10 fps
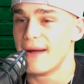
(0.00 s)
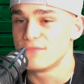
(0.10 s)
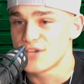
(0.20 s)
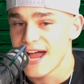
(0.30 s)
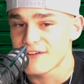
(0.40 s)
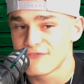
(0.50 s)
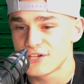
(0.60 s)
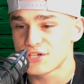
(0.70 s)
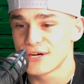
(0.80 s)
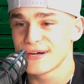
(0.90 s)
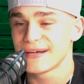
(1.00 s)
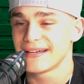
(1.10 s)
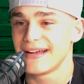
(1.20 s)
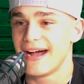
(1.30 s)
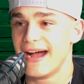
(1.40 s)
I'm Jack Fisher.
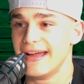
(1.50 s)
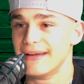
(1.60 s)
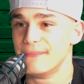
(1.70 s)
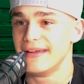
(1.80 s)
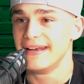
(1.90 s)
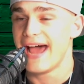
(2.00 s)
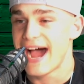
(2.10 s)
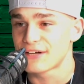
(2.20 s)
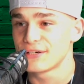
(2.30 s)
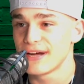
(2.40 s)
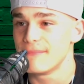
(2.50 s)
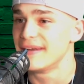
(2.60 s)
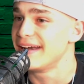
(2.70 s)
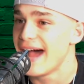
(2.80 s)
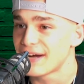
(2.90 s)
I am an actor. I've
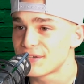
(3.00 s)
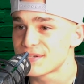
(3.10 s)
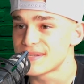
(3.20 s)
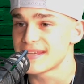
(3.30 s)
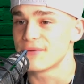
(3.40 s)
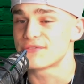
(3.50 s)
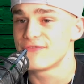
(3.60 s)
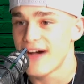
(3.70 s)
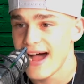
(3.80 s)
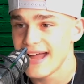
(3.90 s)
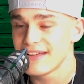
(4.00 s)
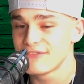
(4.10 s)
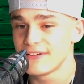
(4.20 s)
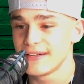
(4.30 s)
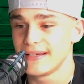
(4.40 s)
been an actor since I was
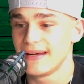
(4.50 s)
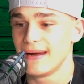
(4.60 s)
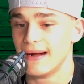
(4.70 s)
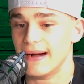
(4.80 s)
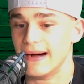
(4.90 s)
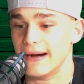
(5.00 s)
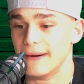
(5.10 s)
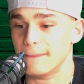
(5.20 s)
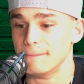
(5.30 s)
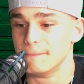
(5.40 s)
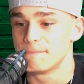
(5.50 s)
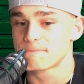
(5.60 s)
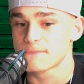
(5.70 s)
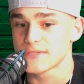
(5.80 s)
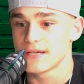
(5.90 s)
5. And
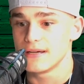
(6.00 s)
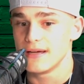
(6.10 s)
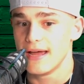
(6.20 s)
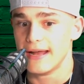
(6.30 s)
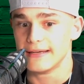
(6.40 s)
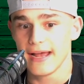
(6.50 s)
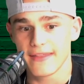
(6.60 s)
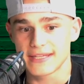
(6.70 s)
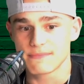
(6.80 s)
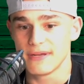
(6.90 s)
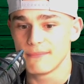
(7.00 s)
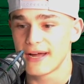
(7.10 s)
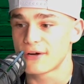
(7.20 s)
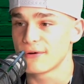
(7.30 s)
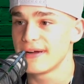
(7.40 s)
yeah, that's been
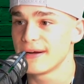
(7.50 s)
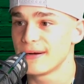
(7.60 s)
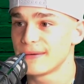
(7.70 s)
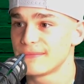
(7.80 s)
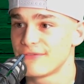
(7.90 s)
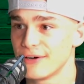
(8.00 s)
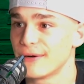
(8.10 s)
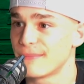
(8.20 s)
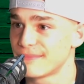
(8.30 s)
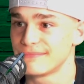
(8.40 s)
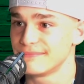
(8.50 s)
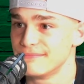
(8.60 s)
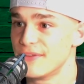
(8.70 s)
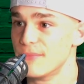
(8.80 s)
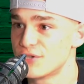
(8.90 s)
my career for
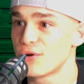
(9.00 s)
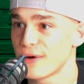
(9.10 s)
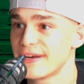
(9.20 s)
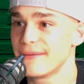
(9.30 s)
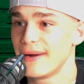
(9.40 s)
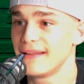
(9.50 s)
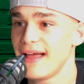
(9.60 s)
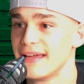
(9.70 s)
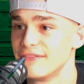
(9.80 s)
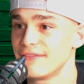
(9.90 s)
the majority of my life.